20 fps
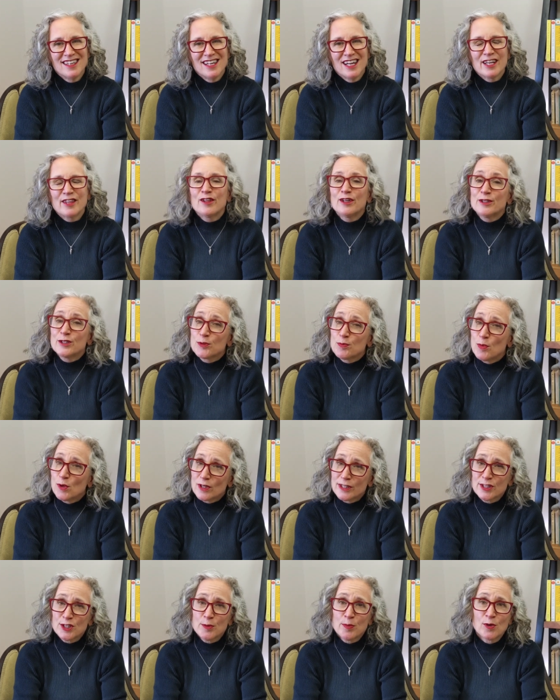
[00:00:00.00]
There's more
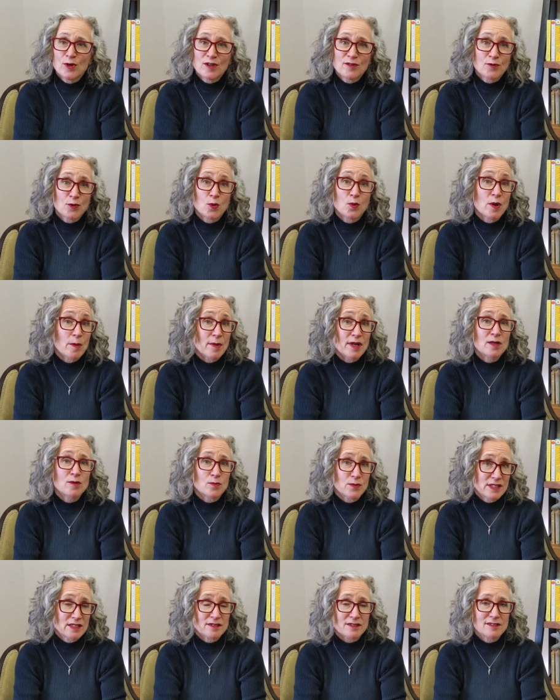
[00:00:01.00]
support for women in
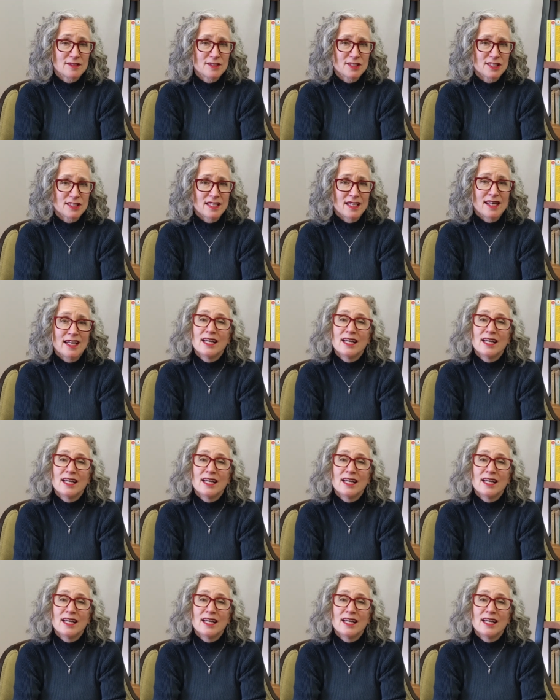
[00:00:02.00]
research,